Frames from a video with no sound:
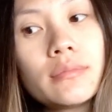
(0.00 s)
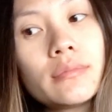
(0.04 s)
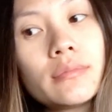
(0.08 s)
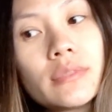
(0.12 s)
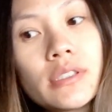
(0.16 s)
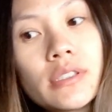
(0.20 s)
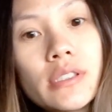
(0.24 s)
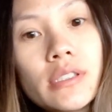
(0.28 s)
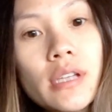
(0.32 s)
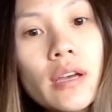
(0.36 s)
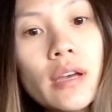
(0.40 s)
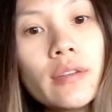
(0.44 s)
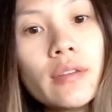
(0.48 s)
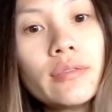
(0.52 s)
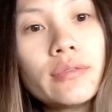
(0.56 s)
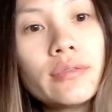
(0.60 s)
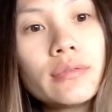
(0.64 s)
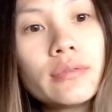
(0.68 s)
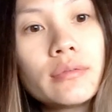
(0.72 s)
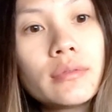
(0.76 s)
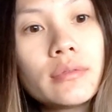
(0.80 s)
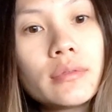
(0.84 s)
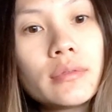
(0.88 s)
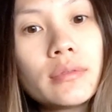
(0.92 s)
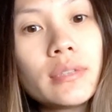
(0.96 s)
stuff
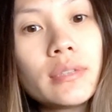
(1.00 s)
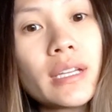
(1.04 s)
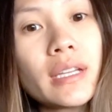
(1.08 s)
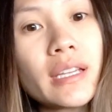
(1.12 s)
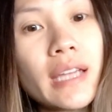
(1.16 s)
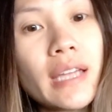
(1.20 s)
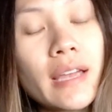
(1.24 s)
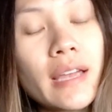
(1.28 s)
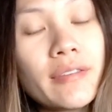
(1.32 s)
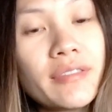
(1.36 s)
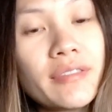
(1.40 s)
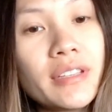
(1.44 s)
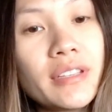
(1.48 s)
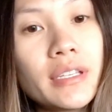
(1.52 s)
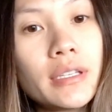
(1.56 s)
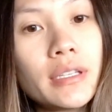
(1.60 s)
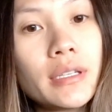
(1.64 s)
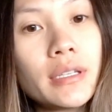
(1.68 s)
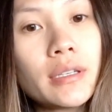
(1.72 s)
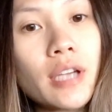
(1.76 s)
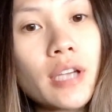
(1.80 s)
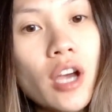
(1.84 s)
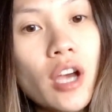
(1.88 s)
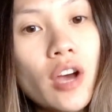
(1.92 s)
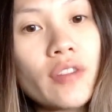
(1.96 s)
like
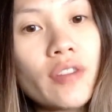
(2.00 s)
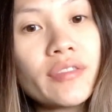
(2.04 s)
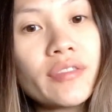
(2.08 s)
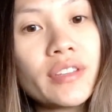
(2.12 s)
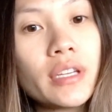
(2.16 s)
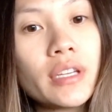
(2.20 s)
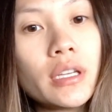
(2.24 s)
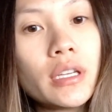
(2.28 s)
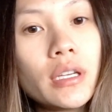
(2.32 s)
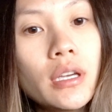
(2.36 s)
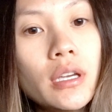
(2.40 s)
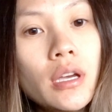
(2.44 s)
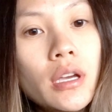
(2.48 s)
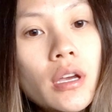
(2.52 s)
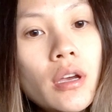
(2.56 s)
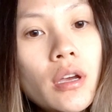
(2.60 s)
caffeine, coffee,